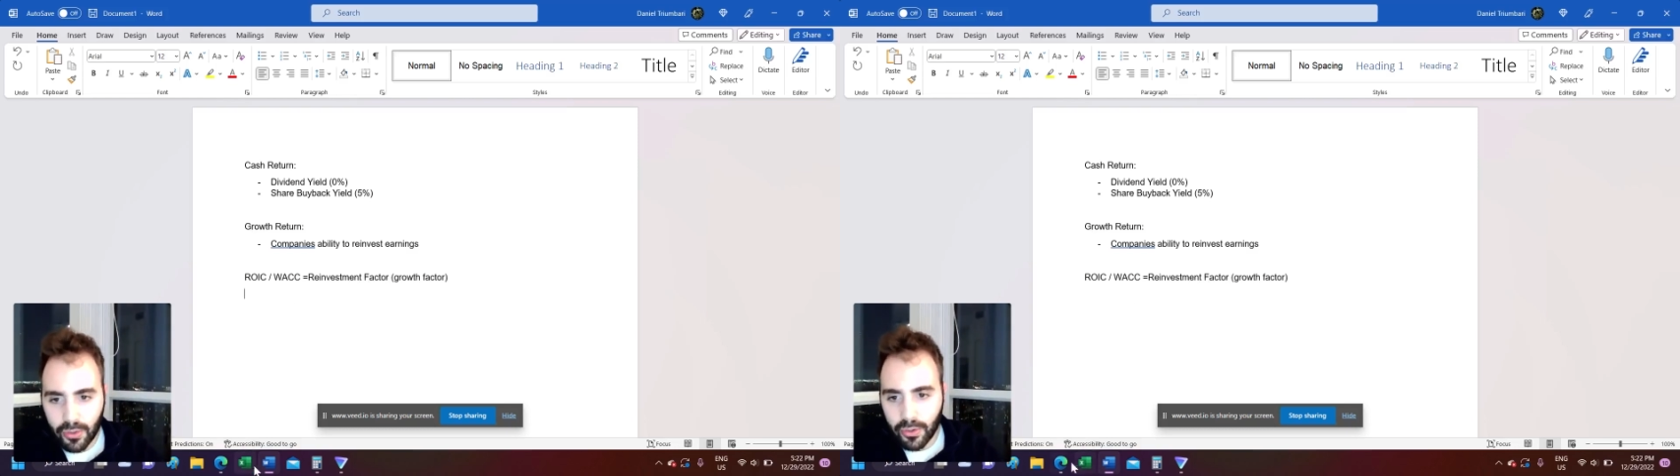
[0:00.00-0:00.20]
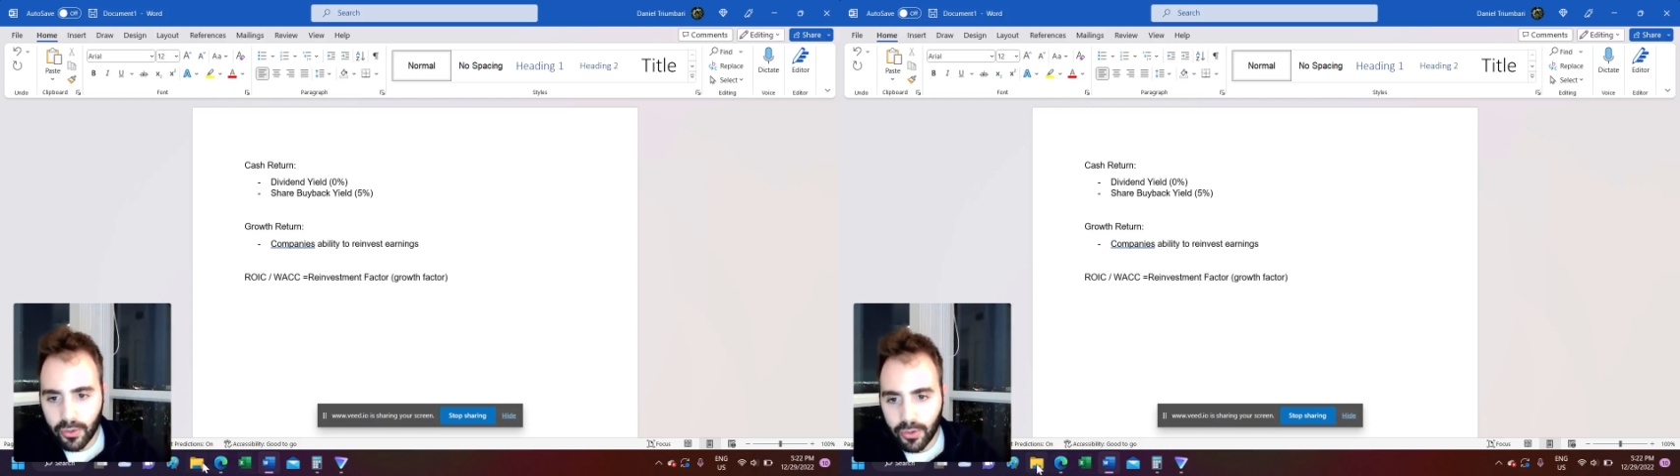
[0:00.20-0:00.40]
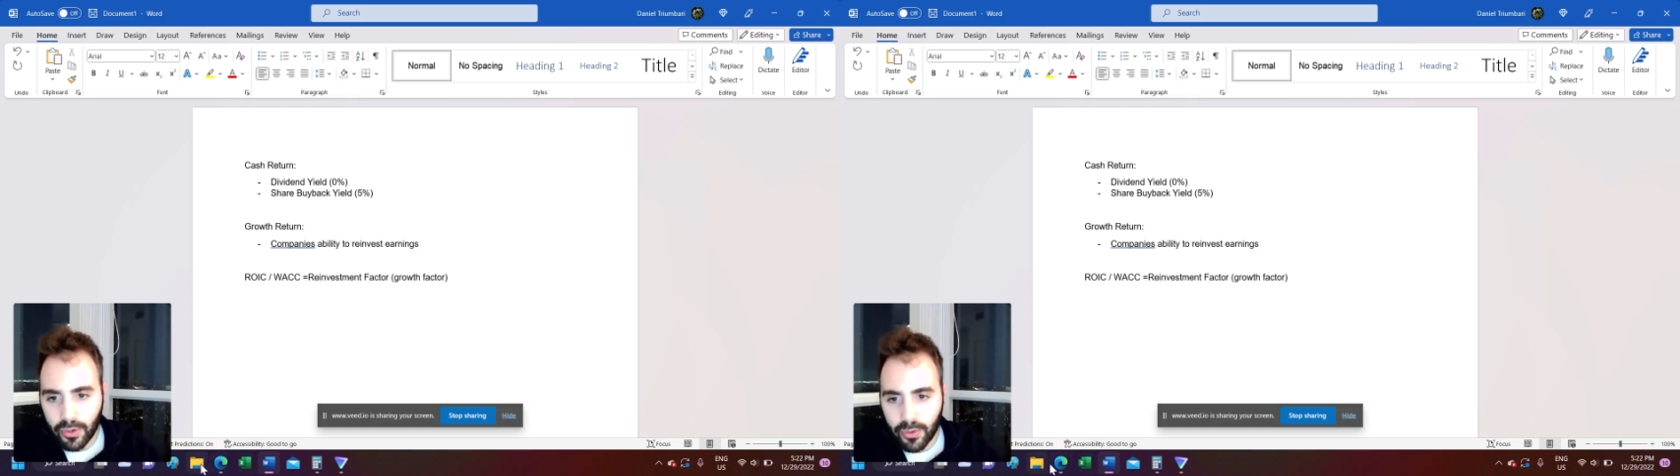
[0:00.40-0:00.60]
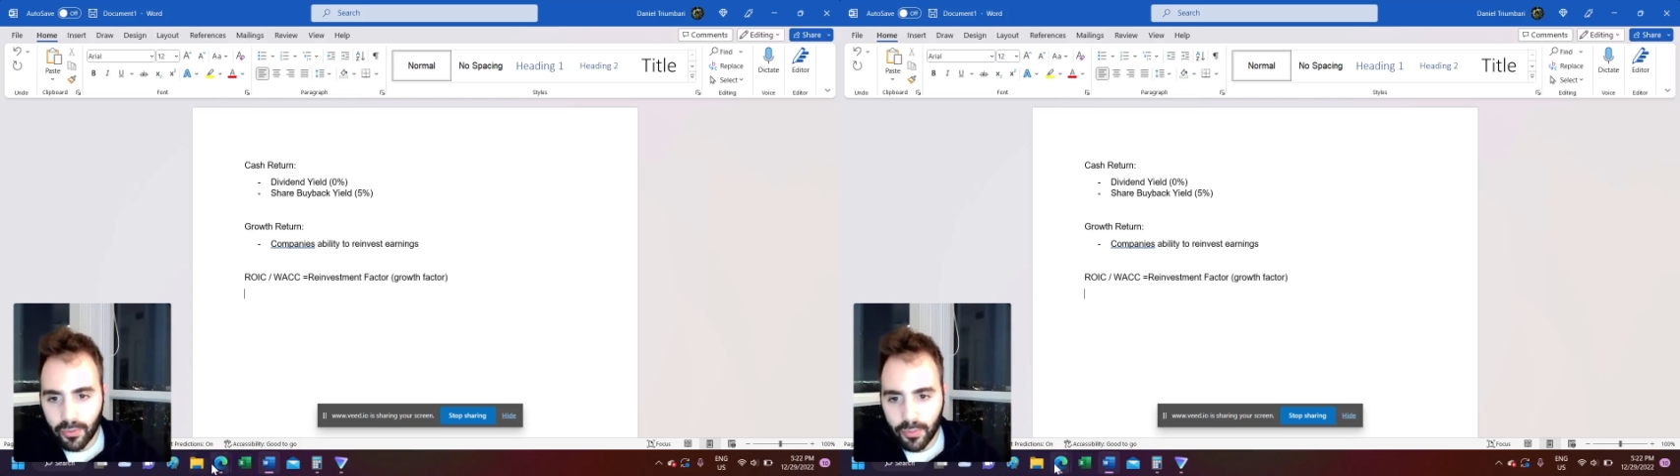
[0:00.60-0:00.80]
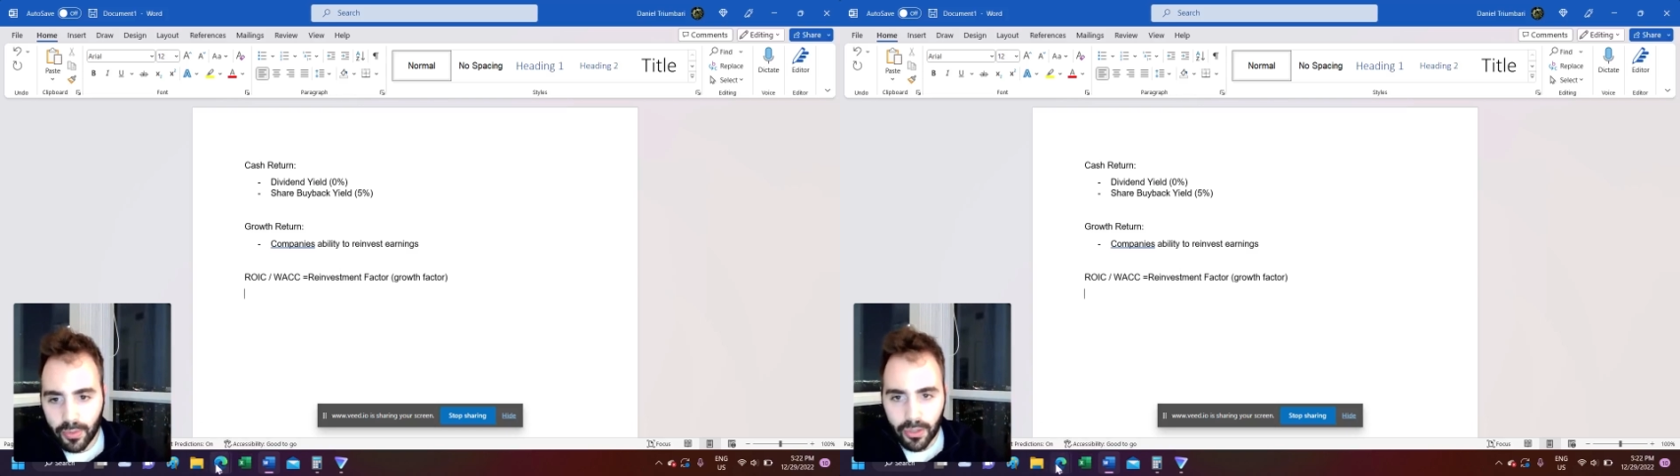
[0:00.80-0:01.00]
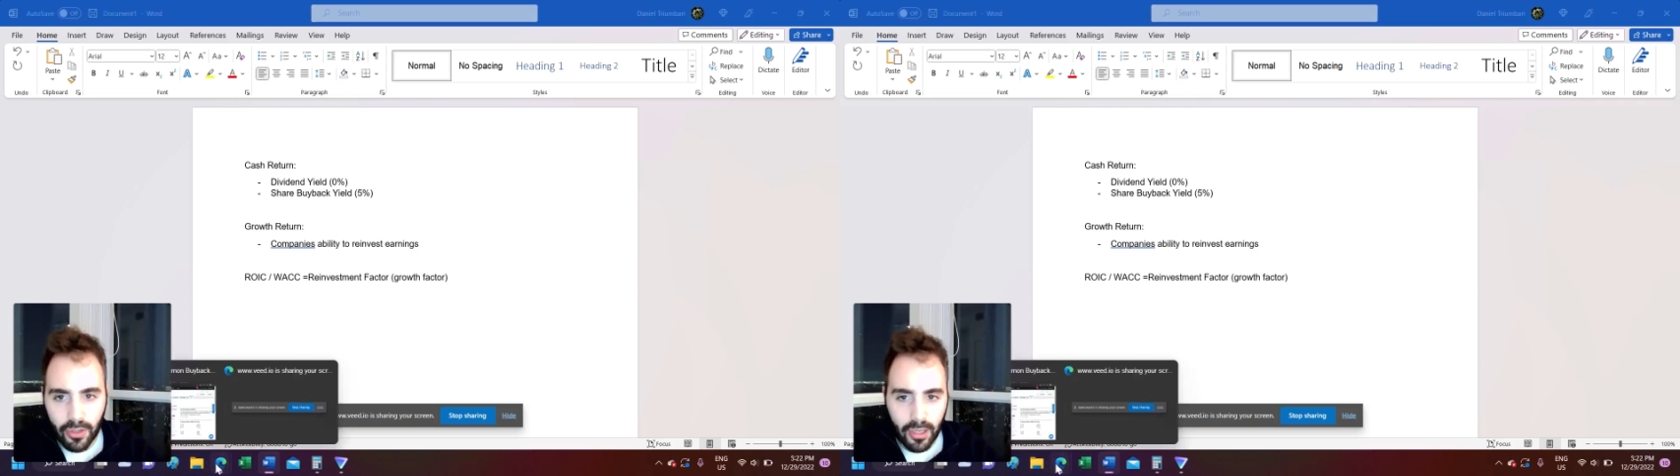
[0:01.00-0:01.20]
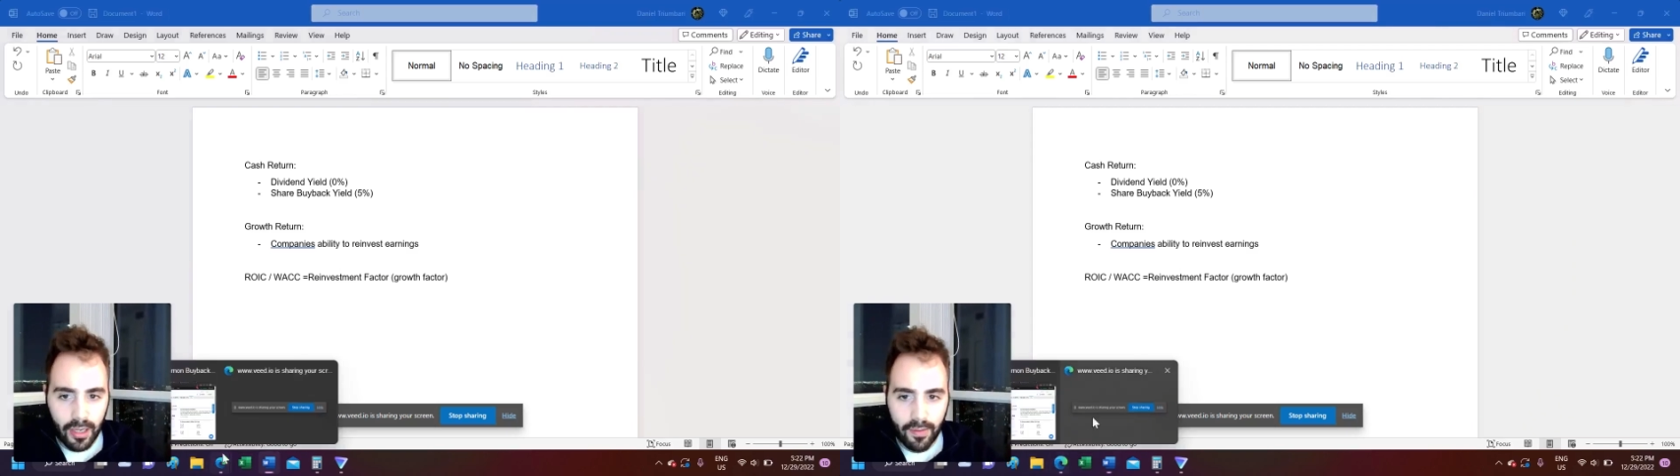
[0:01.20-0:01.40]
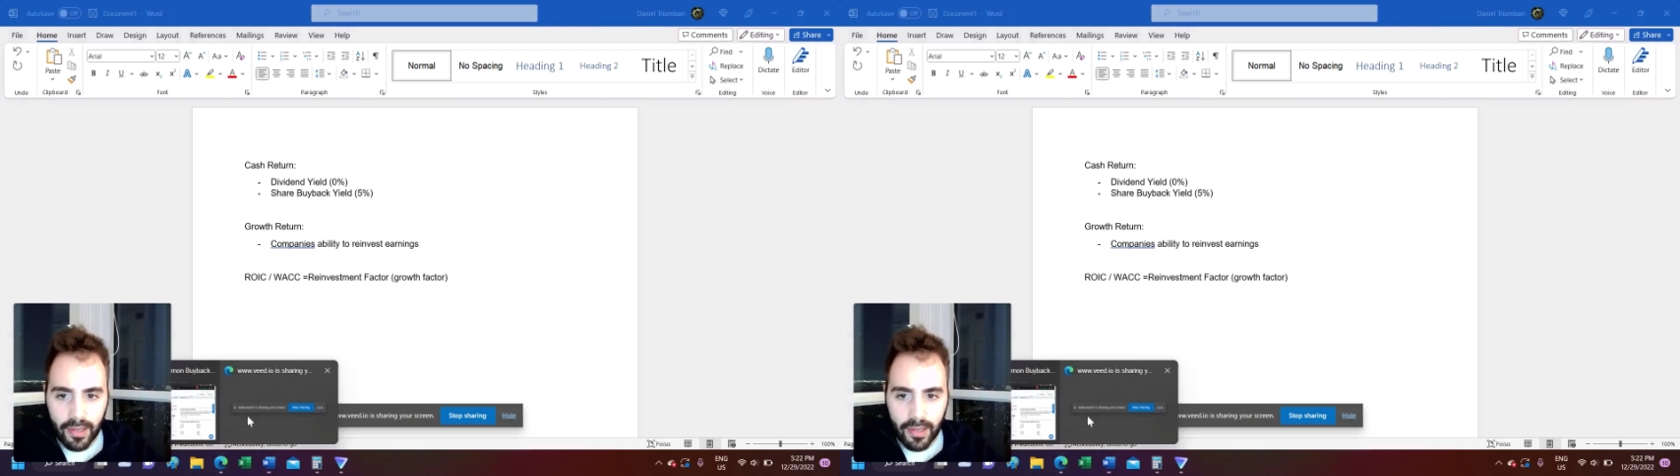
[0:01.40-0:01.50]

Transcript: Google, their return on